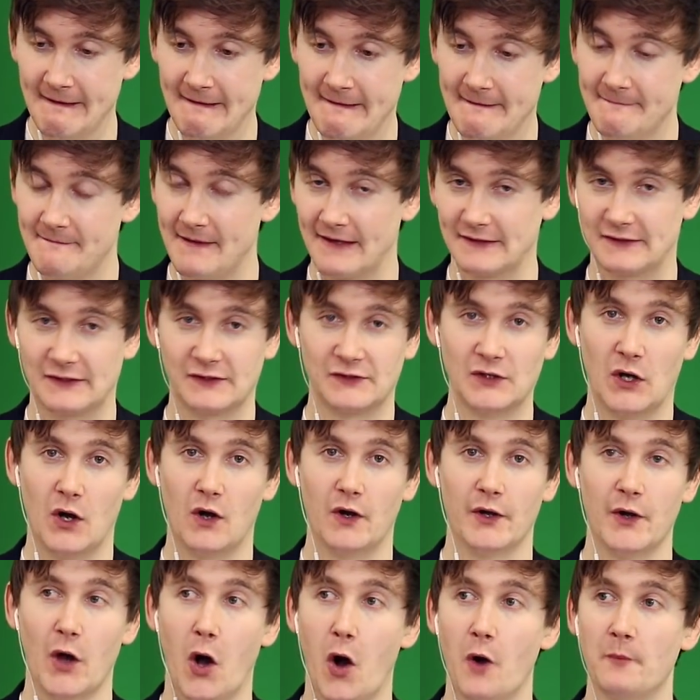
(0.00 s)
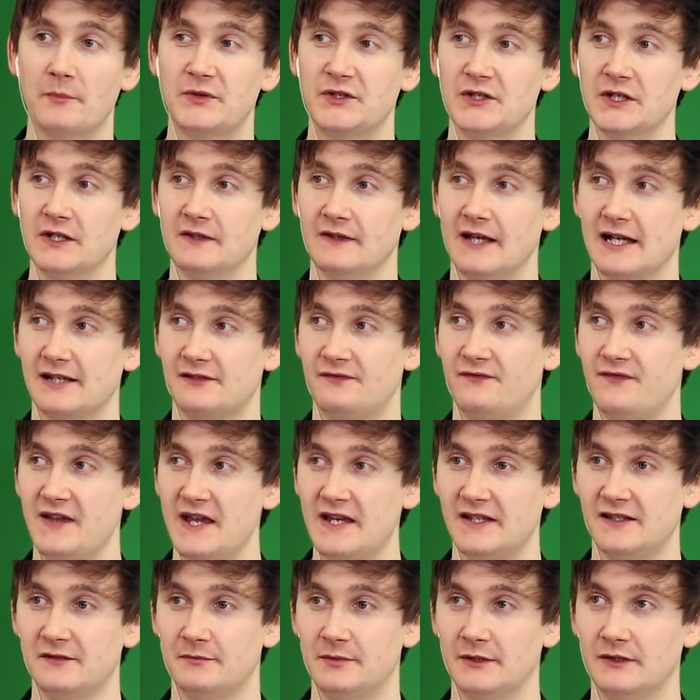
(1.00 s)
that's just not an option that's
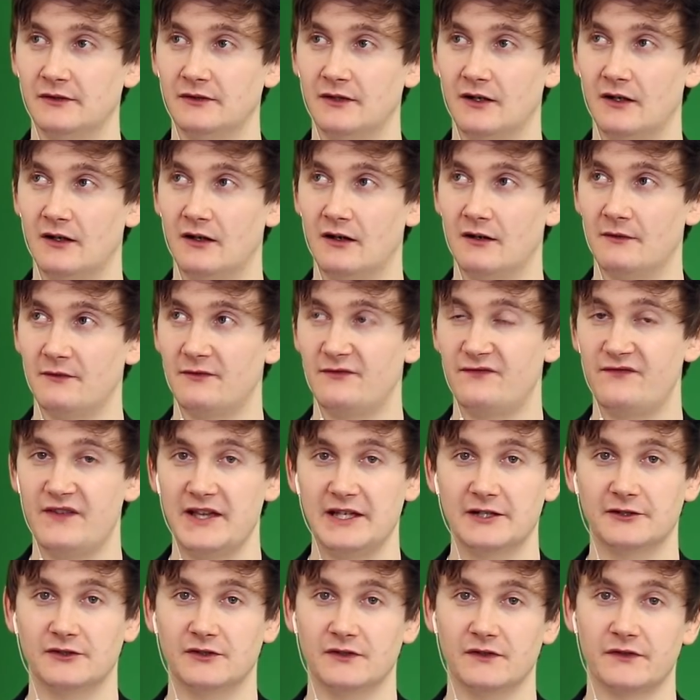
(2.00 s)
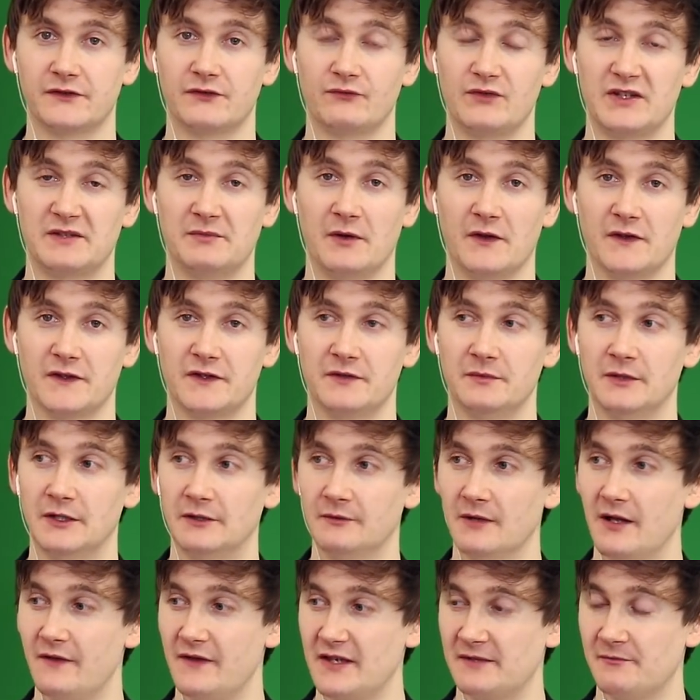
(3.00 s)
feasible or feels
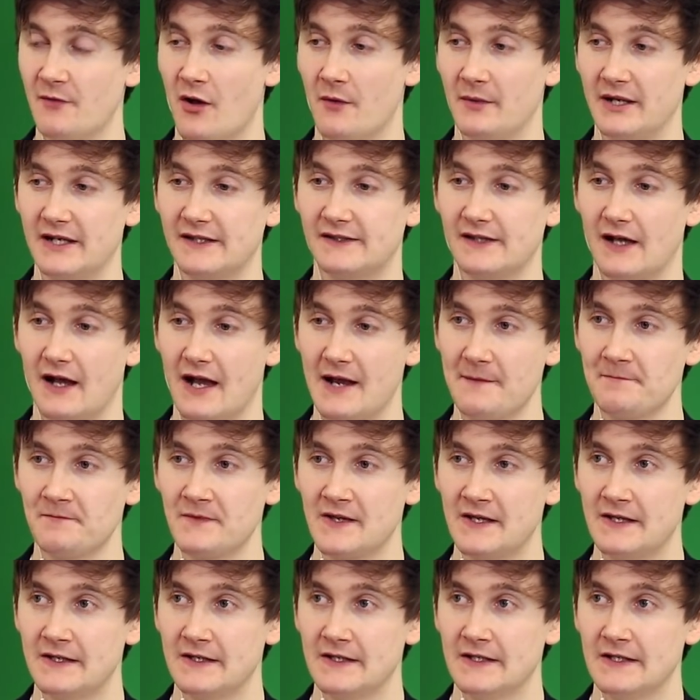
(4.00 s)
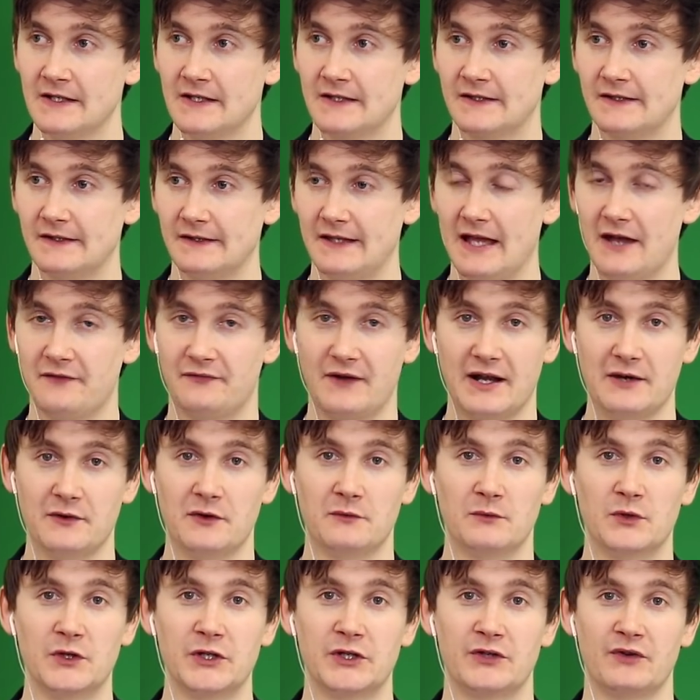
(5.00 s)
responsible at this moment in time. So yeah, for
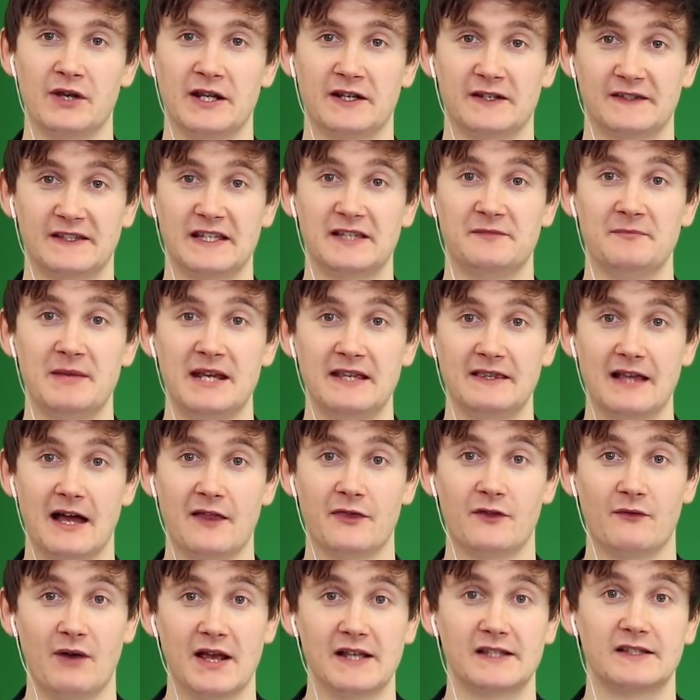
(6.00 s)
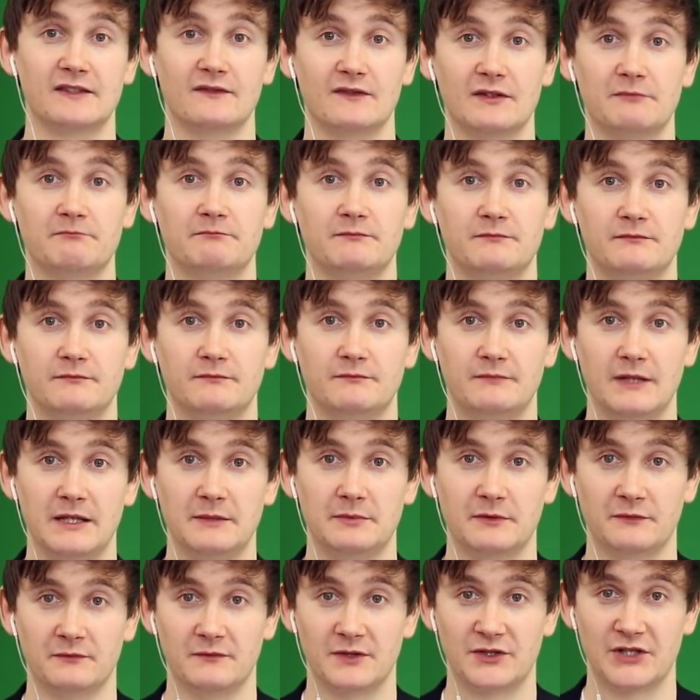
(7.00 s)
anyone wondering, does this mean that the rest of the
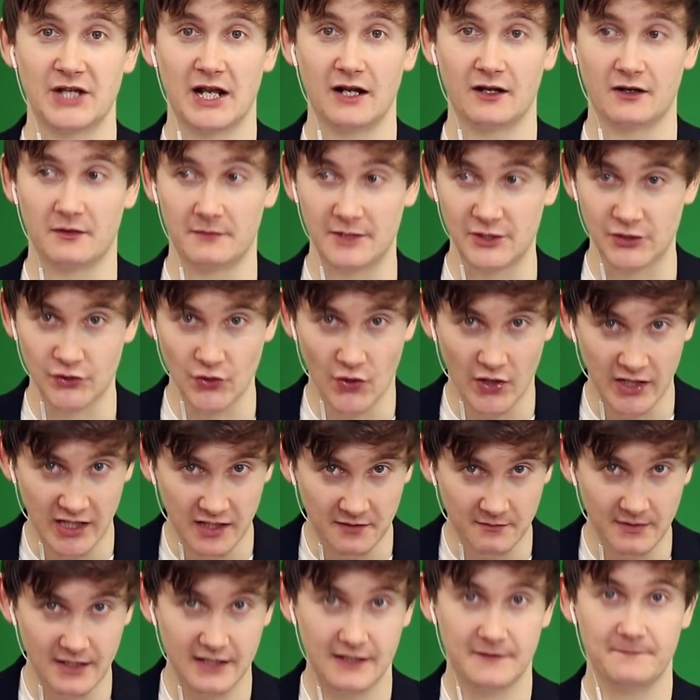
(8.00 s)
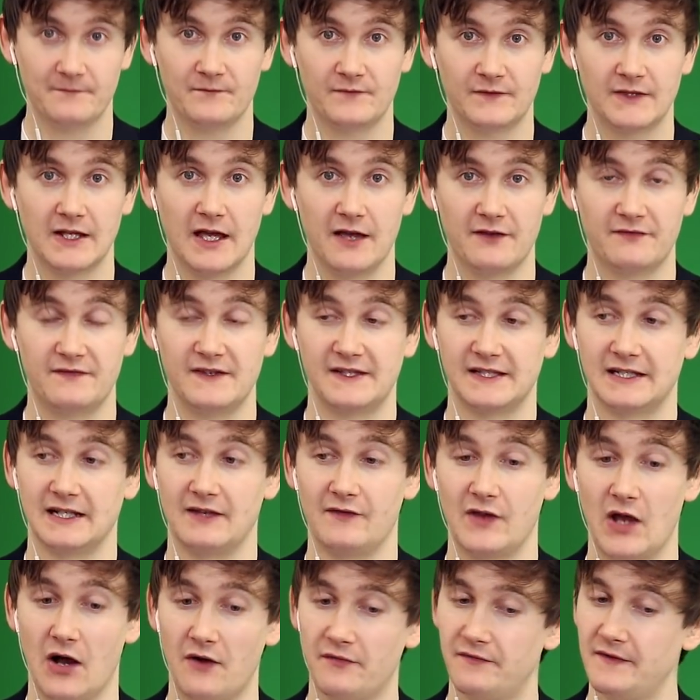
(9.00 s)
people from the channel are going to be joining me physically in
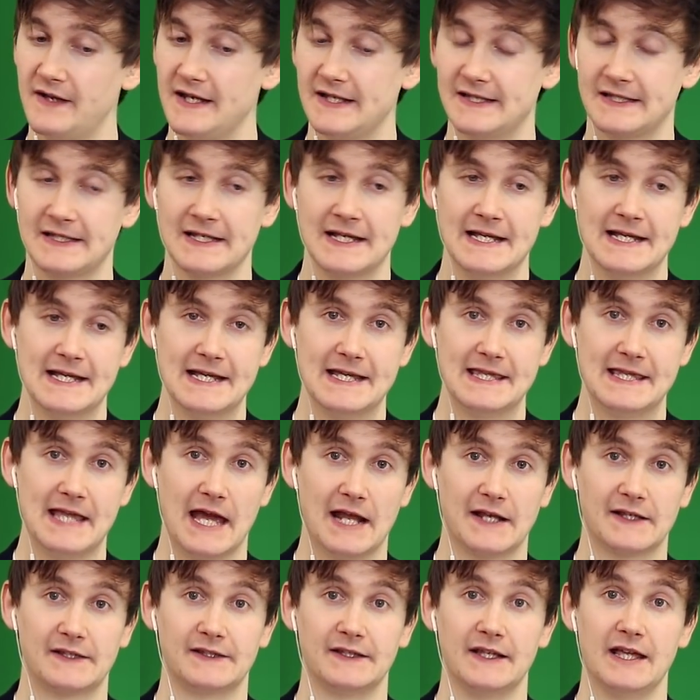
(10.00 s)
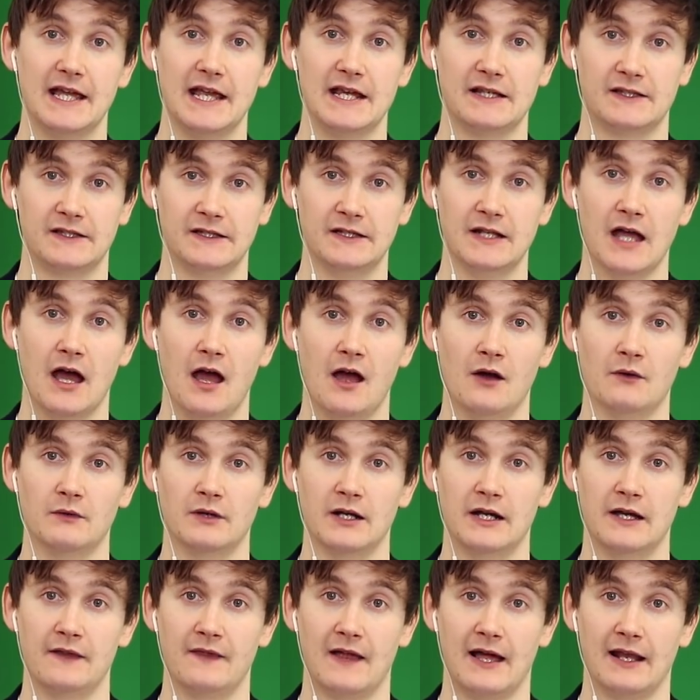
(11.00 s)
the office? The answer is no,
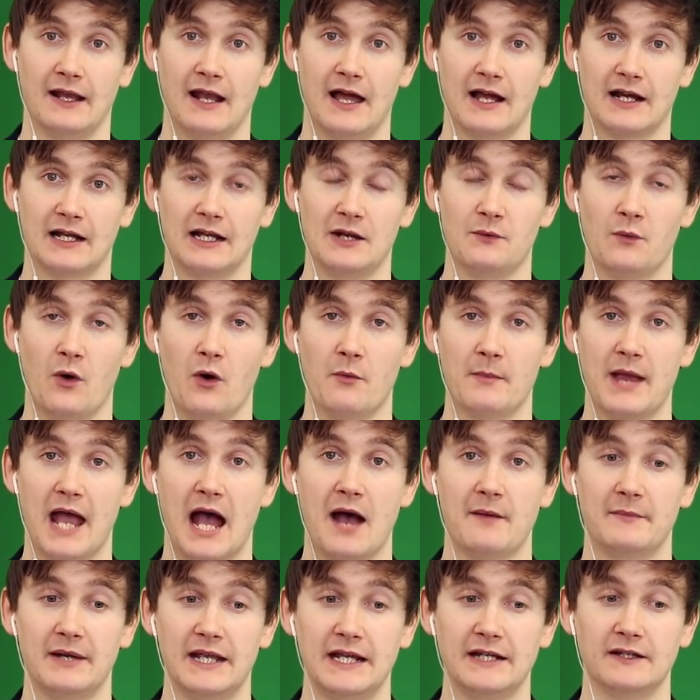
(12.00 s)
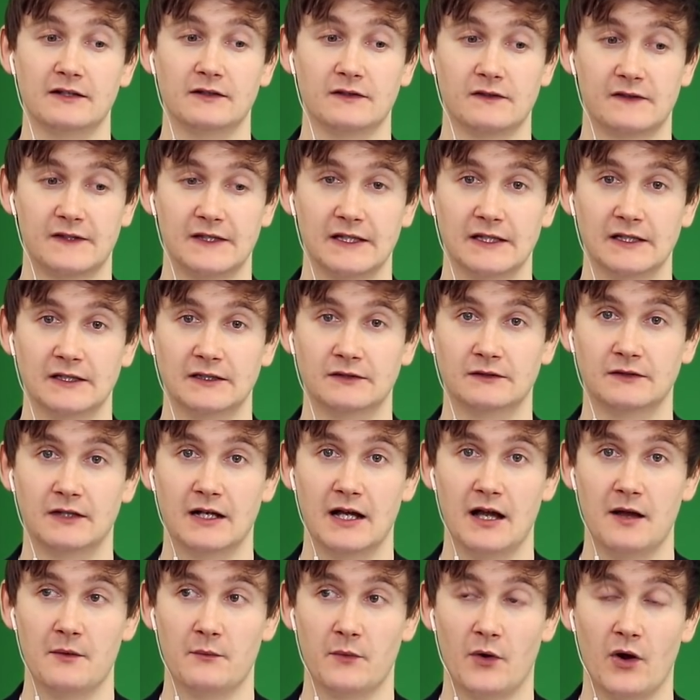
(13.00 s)
and that likely won't be happening until
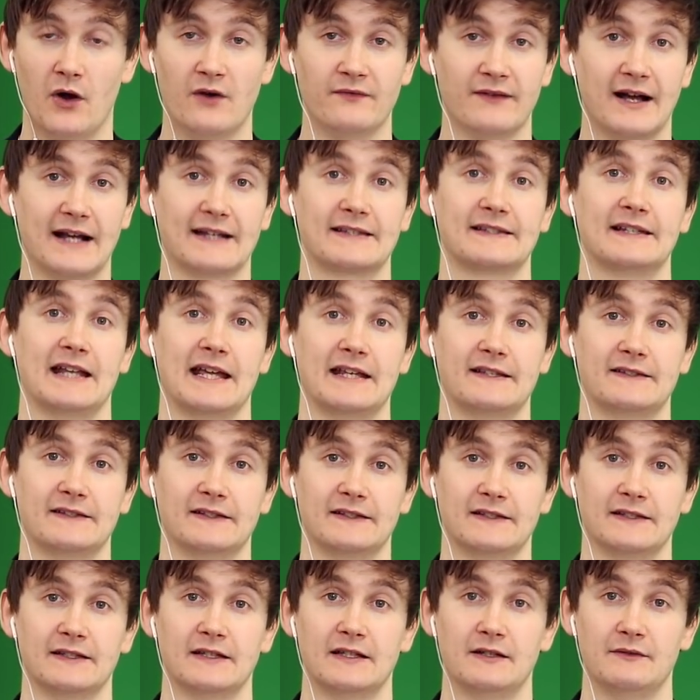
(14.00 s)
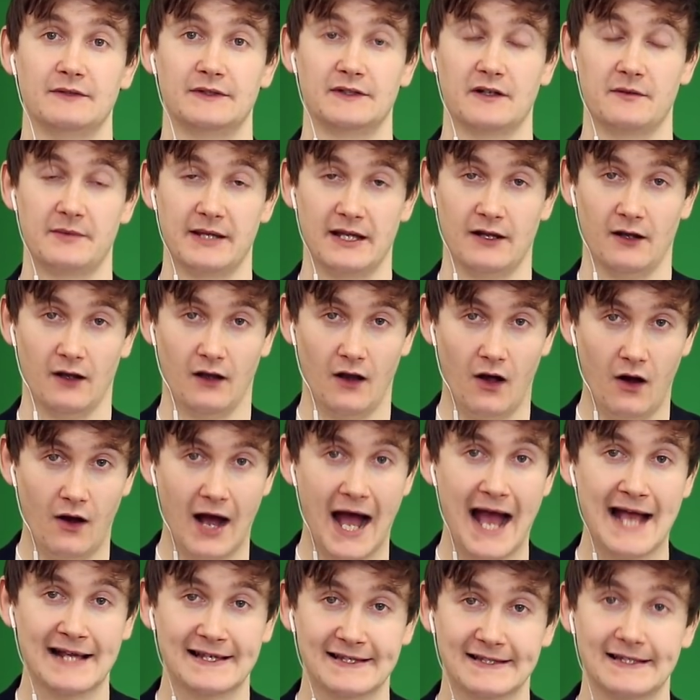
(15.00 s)
we're all vaccinated. It's going to be a
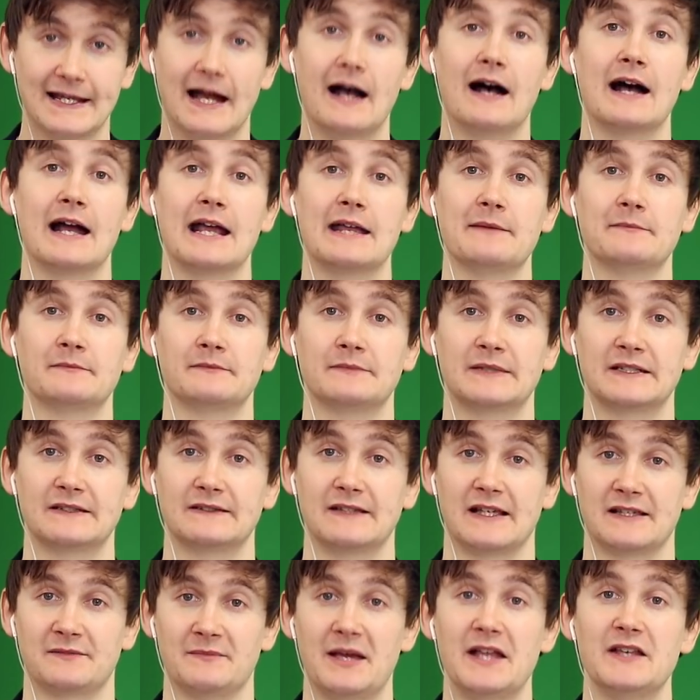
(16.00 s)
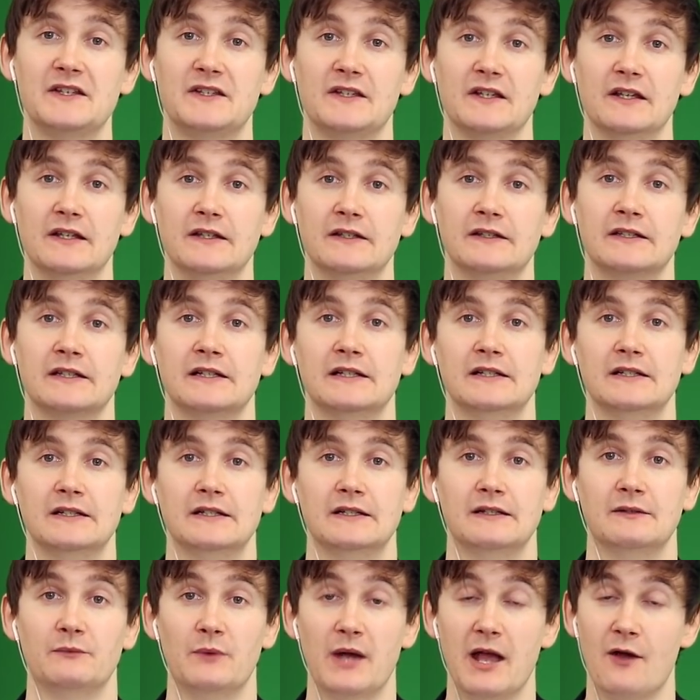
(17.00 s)
long-ass time, because as mentioned,
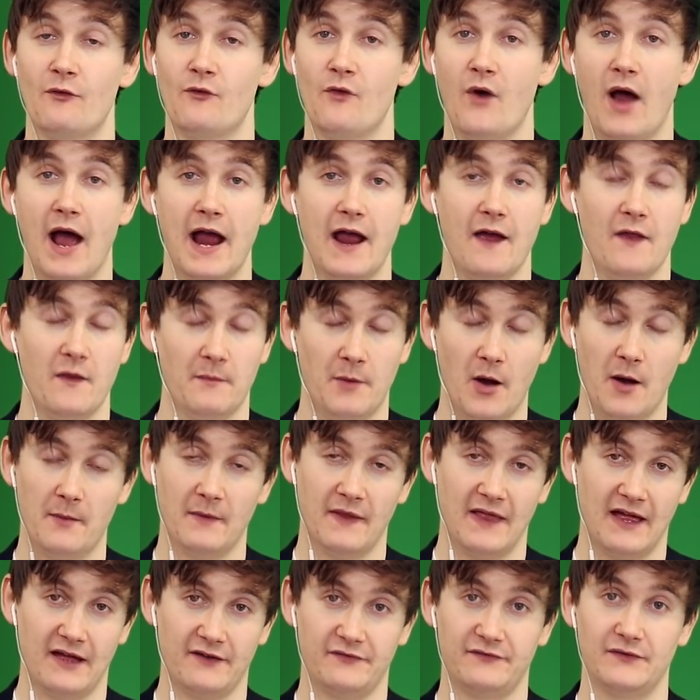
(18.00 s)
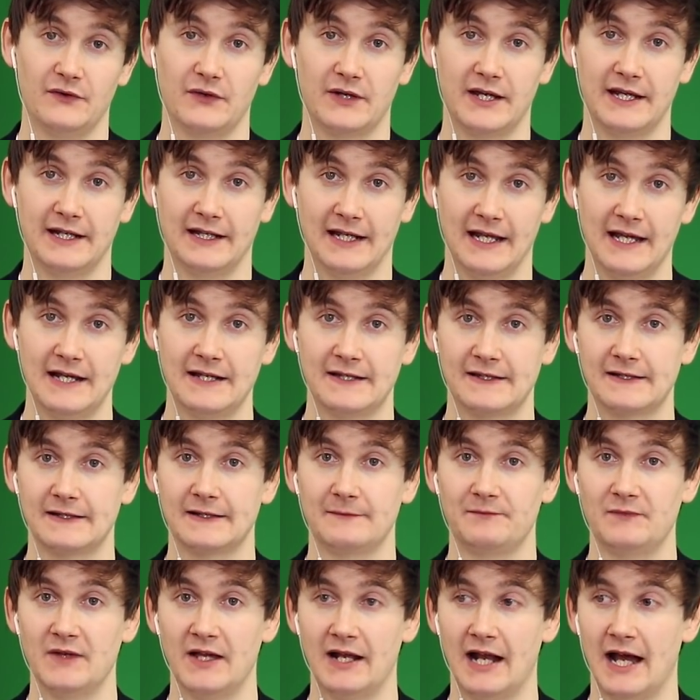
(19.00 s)
we're right at the bottom of that fucking
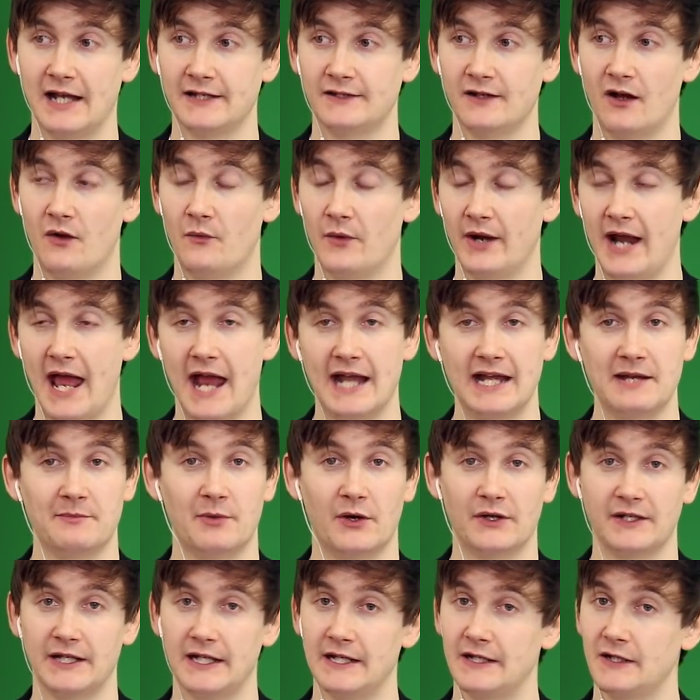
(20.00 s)
list, and I don't want anybody